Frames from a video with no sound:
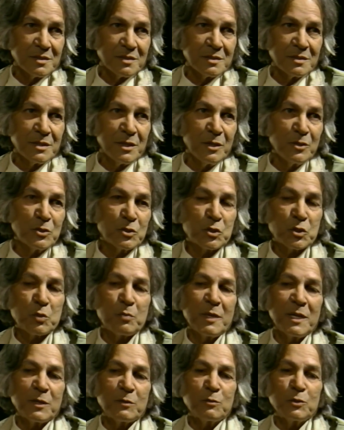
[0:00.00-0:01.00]
The
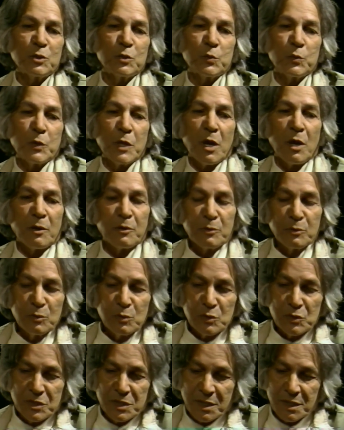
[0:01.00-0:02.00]
instrument which we are
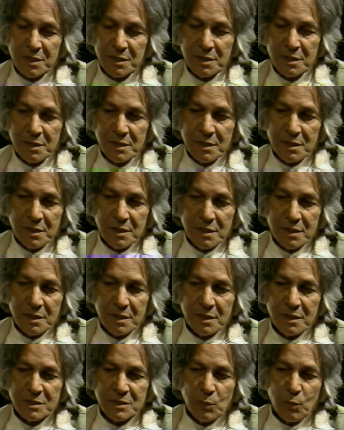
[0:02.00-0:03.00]
using
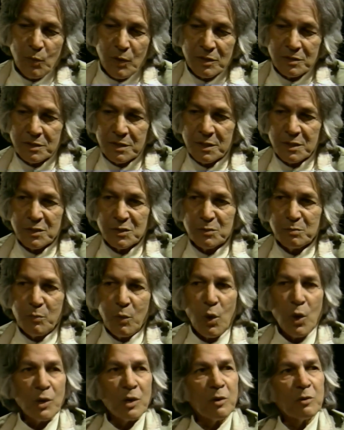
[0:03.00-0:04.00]
is the one that is
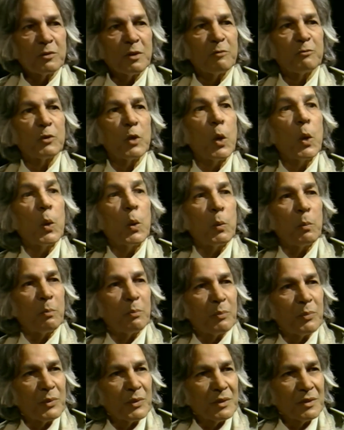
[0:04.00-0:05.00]
born out of hope.
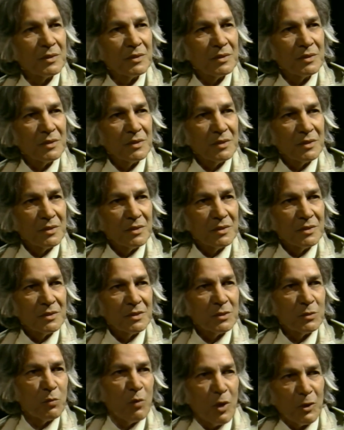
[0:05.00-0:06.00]

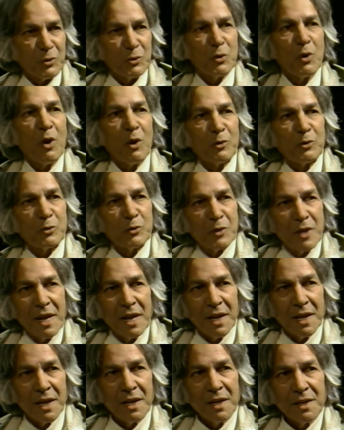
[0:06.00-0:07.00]
You see, what you are
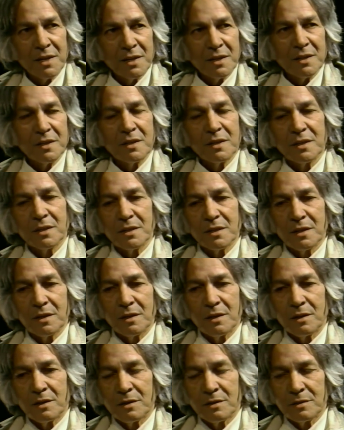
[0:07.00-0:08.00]
today
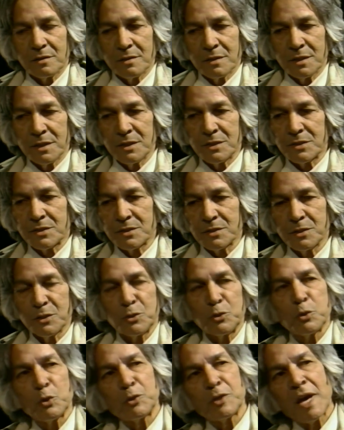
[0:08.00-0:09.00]
is the
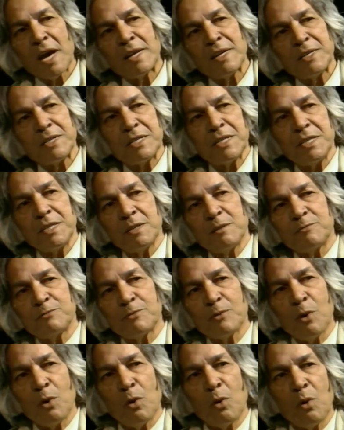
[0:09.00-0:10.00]
totality
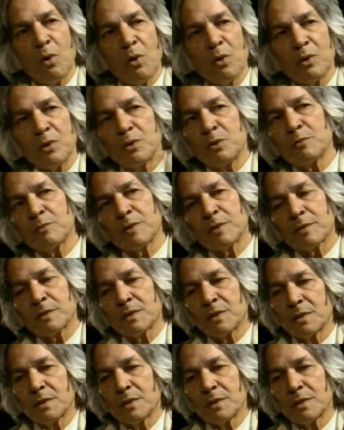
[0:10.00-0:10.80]
of all your